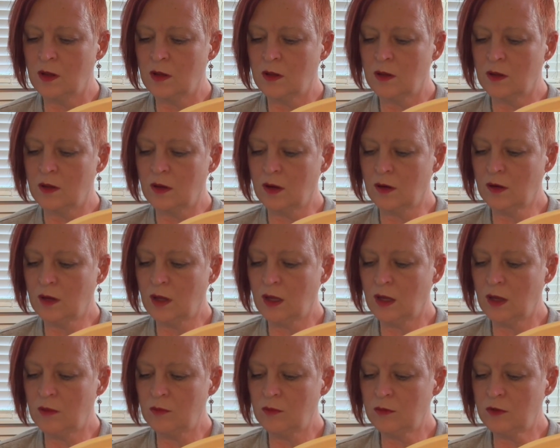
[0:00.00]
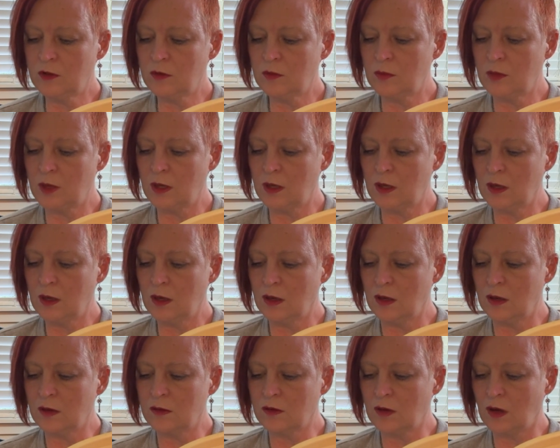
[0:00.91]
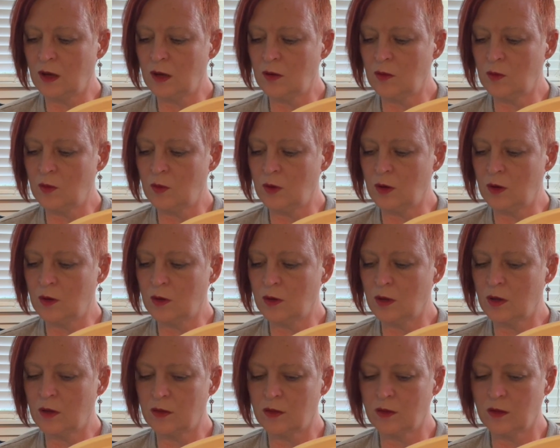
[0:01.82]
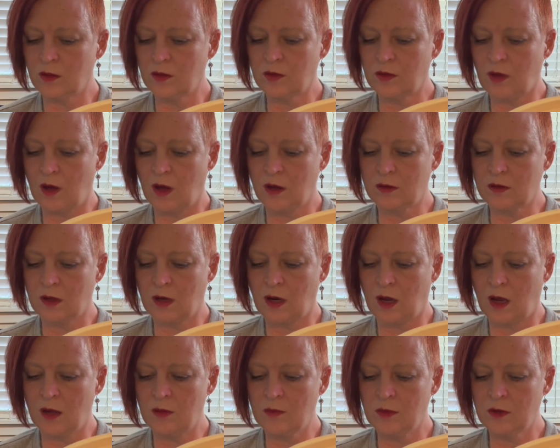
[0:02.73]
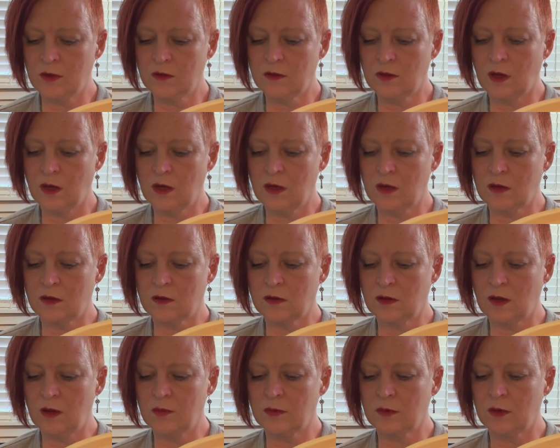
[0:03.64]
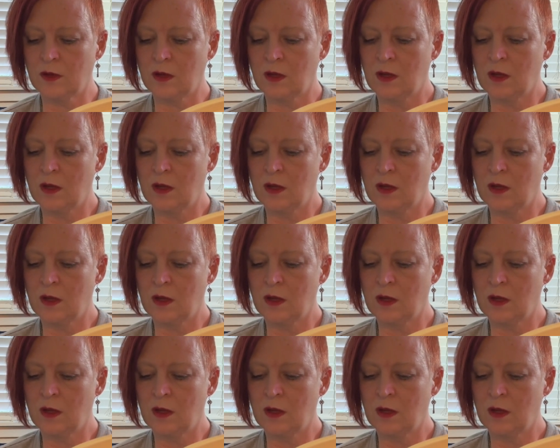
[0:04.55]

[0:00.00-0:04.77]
there came to me as I awoke the thought that I must not accept